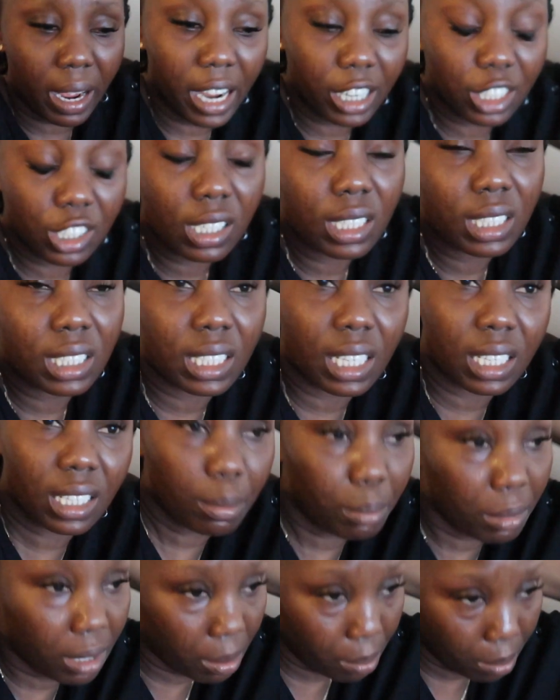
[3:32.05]
I actually
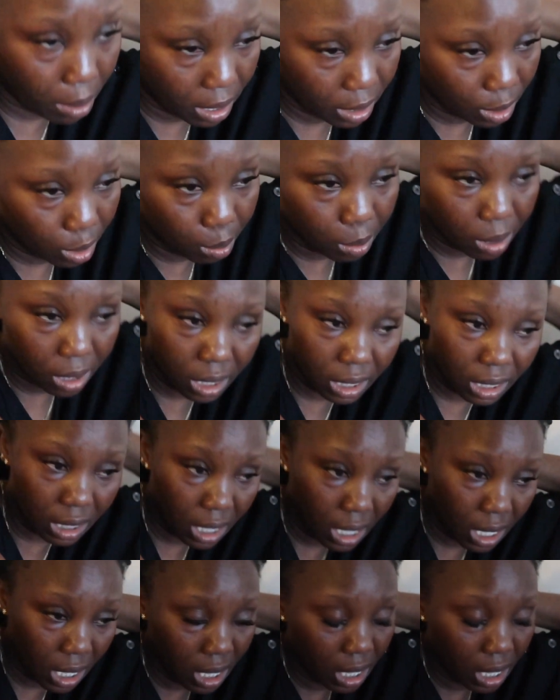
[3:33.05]
send them in the bedroom because